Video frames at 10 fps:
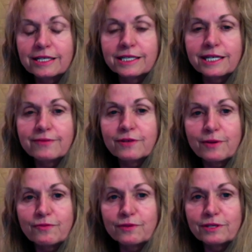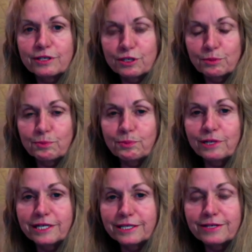saved up for this
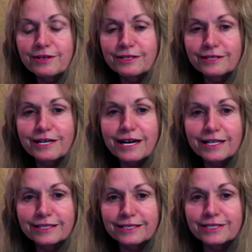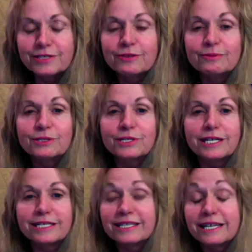place called college, which I
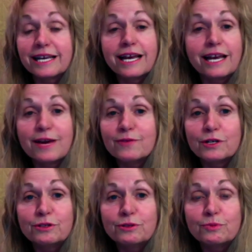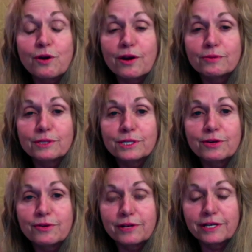didn't have a clue where I was
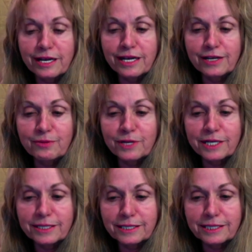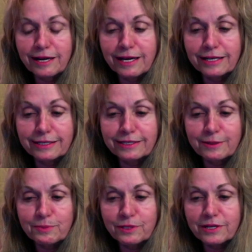going. Anyways, I ended
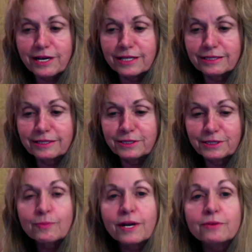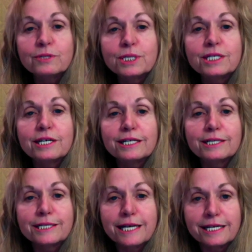up in college, but I was studying
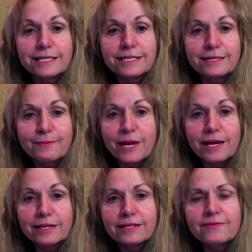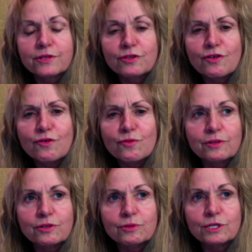science and math, even though
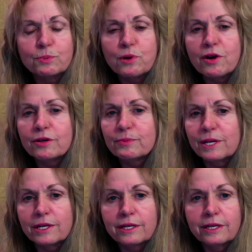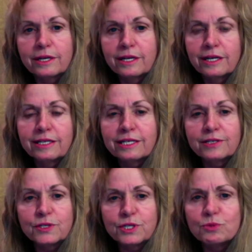there was part of me that
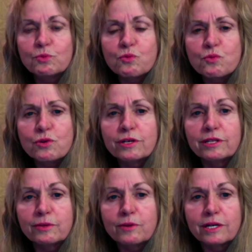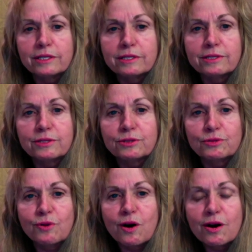just really wanted to do
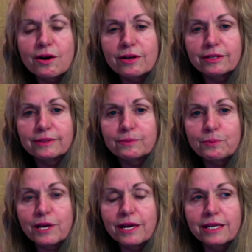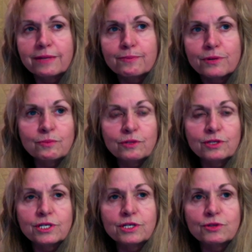art and paint. But the
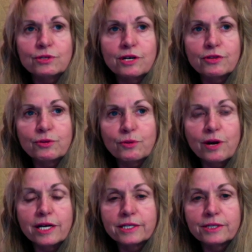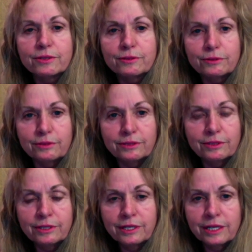teachers all through high school
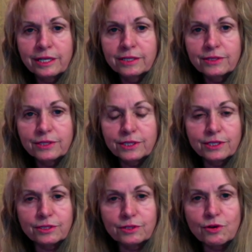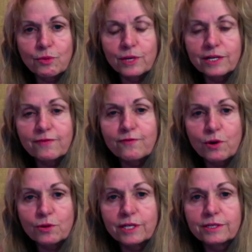just told me to
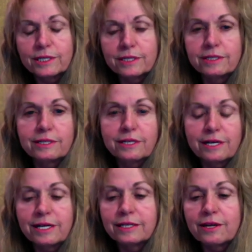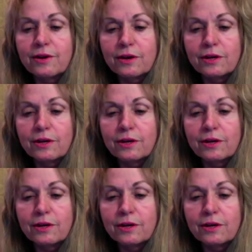focus on the